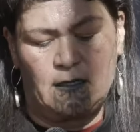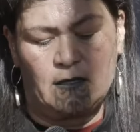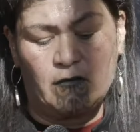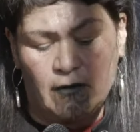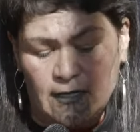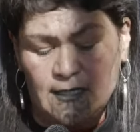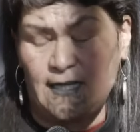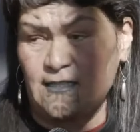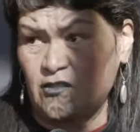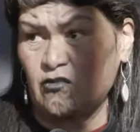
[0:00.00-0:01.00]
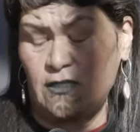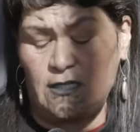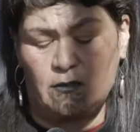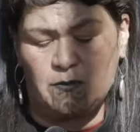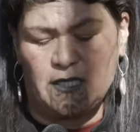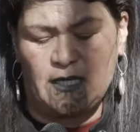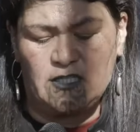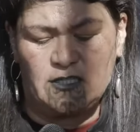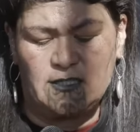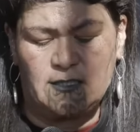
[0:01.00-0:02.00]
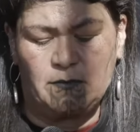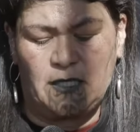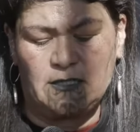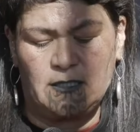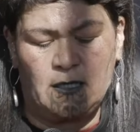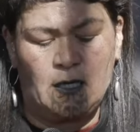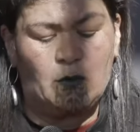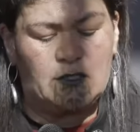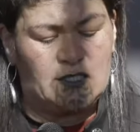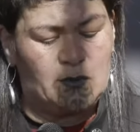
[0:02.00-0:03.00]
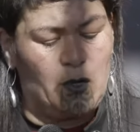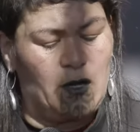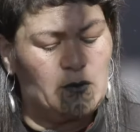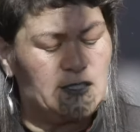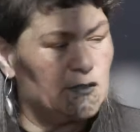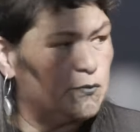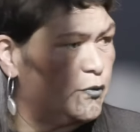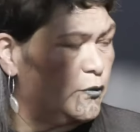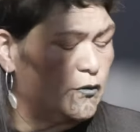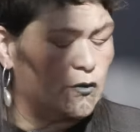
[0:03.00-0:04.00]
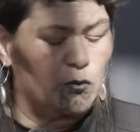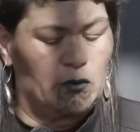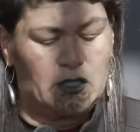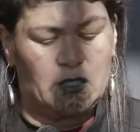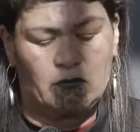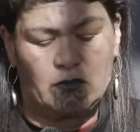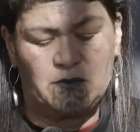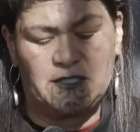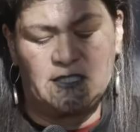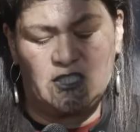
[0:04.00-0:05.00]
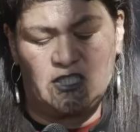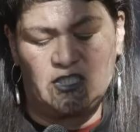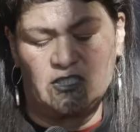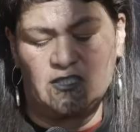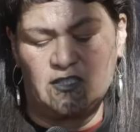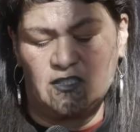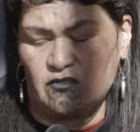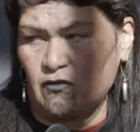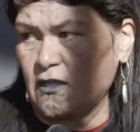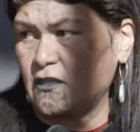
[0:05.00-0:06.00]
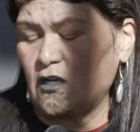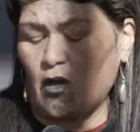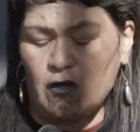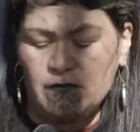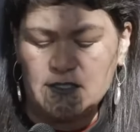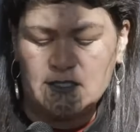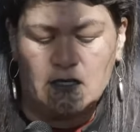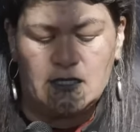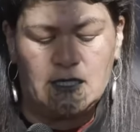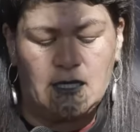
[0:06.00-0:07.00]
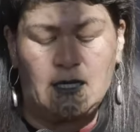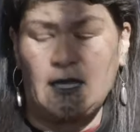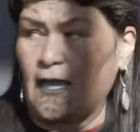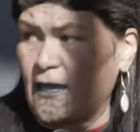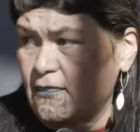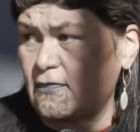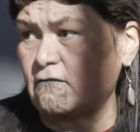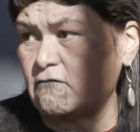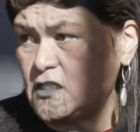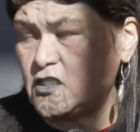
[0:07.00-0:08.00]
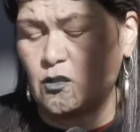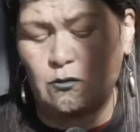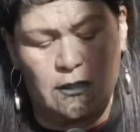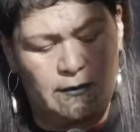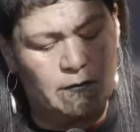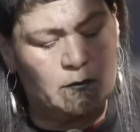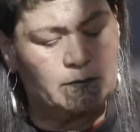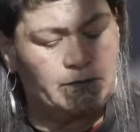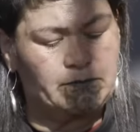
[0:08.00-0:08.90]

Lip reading: The Crown has treaty obligations to meet, which is why we support the working group's suggestions to strengthen oversight at the regional level.